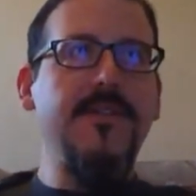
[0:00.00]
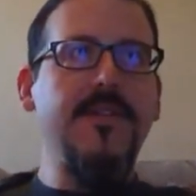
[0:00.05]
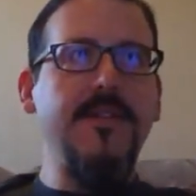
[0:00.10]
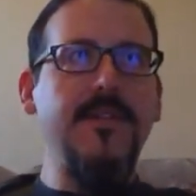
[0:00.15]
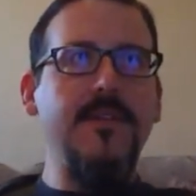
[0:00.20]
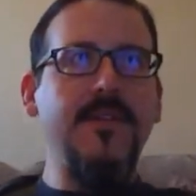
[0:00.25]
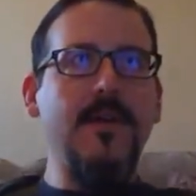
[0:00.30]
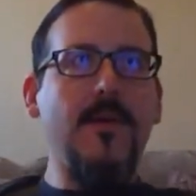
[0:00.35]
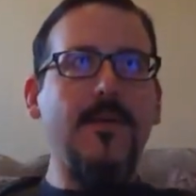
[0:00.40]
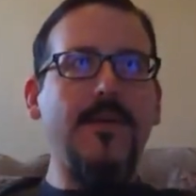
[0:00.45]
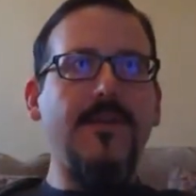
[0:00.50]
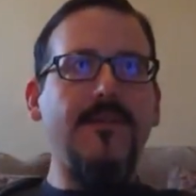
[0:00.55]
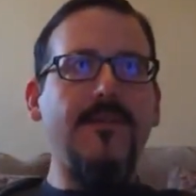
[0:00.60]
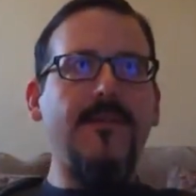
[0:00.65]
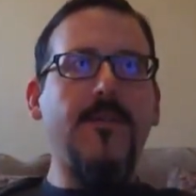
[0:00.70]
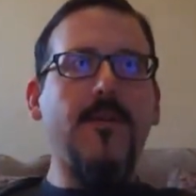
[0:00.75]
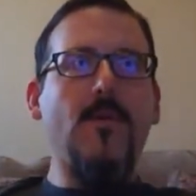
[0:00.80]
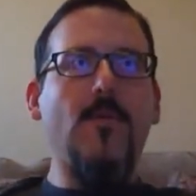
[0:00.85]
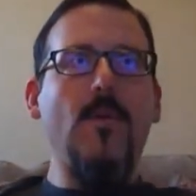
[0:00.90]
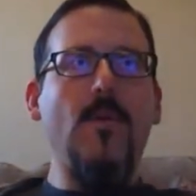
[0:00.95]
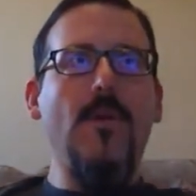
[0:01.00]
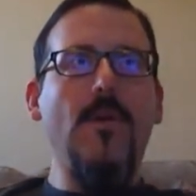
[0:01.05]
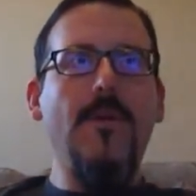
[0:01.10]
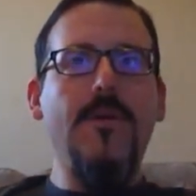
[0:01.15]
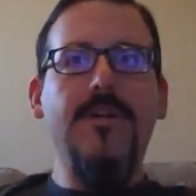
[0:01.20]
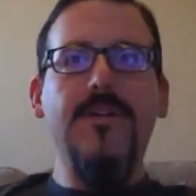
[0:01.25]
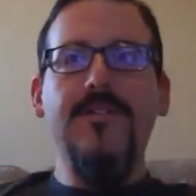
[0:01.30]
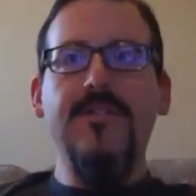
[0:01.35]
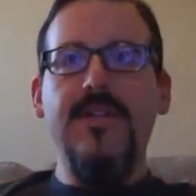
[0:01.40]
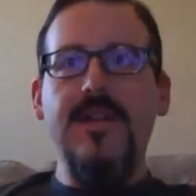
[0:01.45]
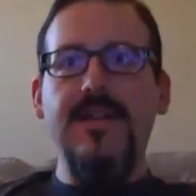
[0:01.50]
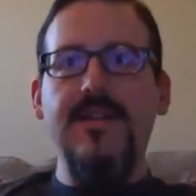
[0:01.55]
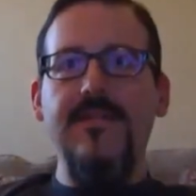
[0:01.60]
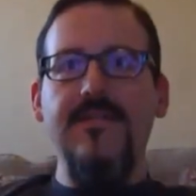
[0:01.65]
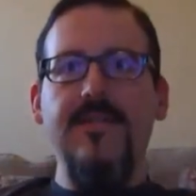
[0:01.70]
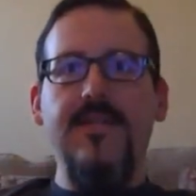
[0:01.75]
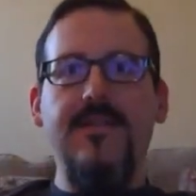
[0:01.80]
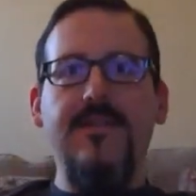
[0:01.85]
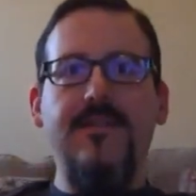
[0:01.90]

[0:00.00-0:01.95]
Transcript: Going for a walk is an extension.